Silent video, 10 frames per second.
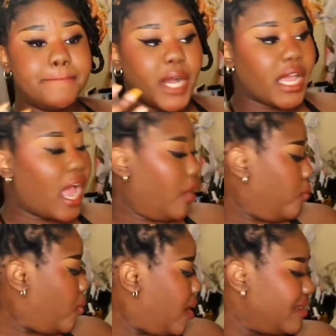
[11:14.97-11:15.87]
but
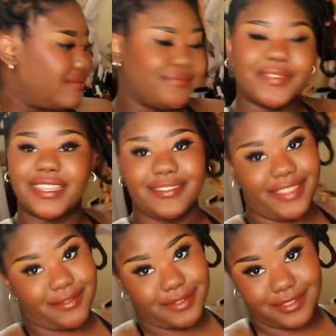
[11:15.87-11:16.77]

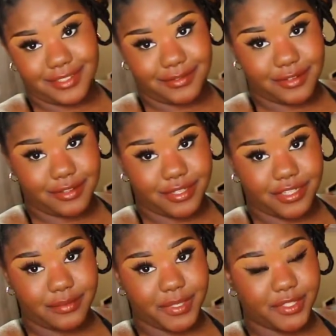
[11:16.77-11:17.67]
if they wanted to do an all
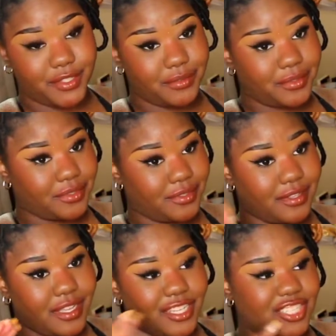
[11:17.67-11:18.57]
shimmers neutral,